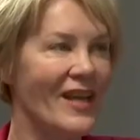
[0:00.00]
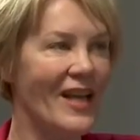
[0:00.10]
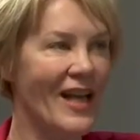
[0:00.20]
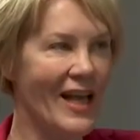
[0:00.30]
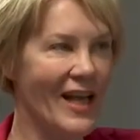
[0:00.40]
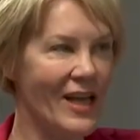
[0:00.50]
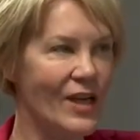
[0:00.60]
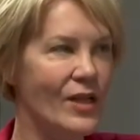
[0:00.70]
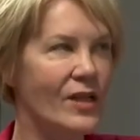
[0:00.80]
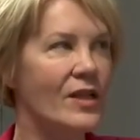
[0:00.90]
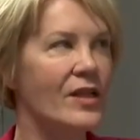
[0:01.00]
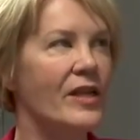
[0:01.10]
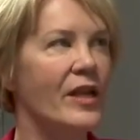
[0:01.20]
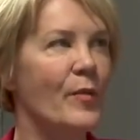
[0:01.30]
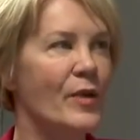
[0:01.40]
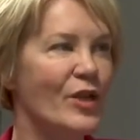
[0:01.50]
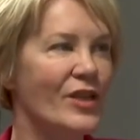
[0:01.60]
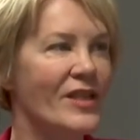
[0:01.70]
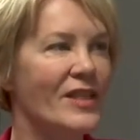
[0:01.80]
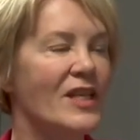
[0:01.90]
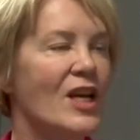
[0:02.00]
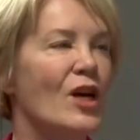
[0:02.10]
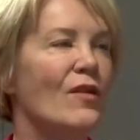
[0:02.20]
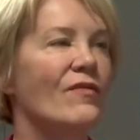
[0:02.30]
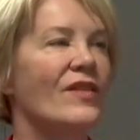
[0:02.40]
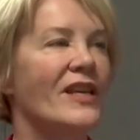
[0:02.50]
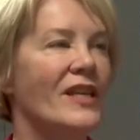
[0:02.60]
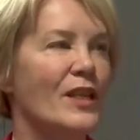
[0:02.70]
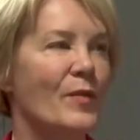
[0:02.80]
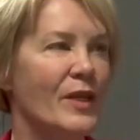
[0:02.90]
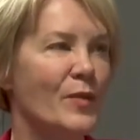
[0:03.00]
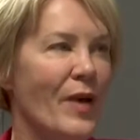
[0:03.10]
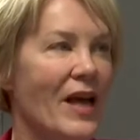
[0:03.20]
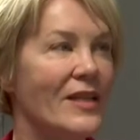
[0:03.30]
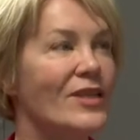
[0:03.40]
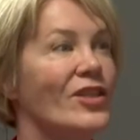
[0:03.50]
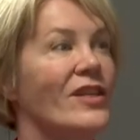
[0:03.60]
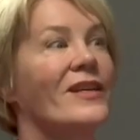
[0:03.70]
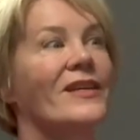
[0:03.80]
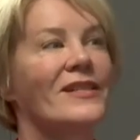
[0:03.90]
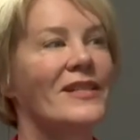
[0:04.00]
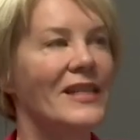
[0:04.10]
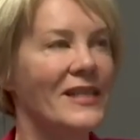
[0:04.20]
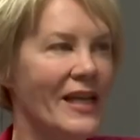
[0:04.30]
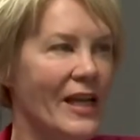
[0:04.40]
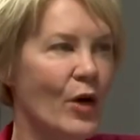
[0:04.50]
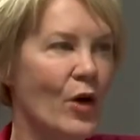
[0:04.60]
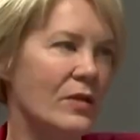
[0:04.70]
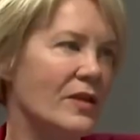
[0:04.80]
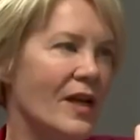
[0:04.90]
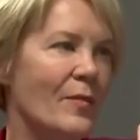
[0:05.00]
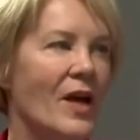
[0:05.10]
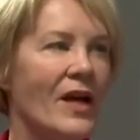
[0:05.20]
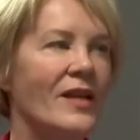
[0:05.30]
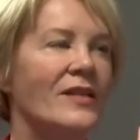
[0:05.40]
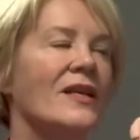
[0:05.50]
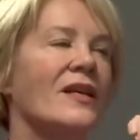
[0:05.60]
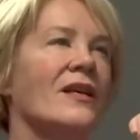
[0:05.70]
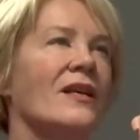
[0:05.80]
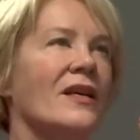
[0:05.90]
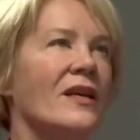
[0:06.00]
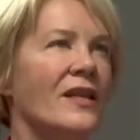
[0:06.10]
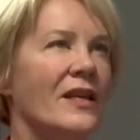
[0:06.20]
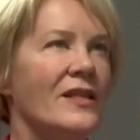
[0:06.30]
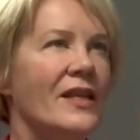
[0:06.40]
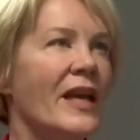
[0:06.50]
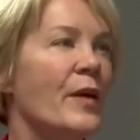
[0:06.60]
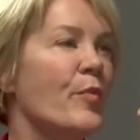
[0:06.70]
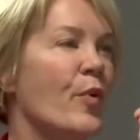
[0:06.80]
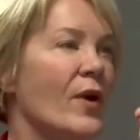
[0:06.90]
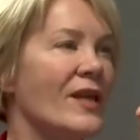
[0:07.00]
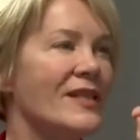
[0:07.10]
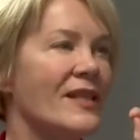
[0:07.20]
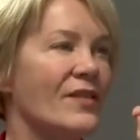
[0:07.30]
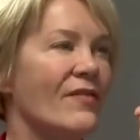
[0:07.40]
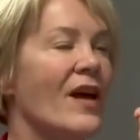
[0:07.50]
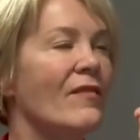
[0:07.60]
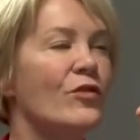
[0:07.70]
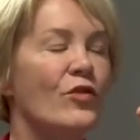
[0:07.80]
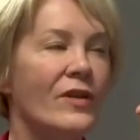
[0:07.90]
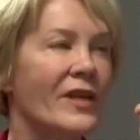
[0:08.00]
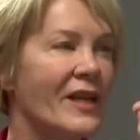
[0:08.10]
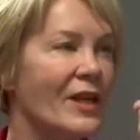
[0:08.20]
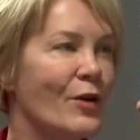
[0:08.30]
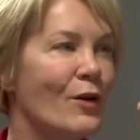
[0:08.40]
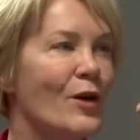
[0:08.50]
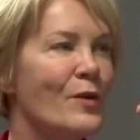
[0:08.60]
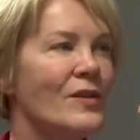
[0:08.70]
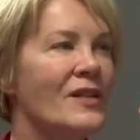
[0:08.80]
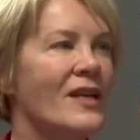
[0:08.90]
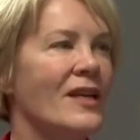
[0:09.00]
had images of the ECB's balance sheet, because that's hit all-time highs. I think it's 8.65 trillion euros.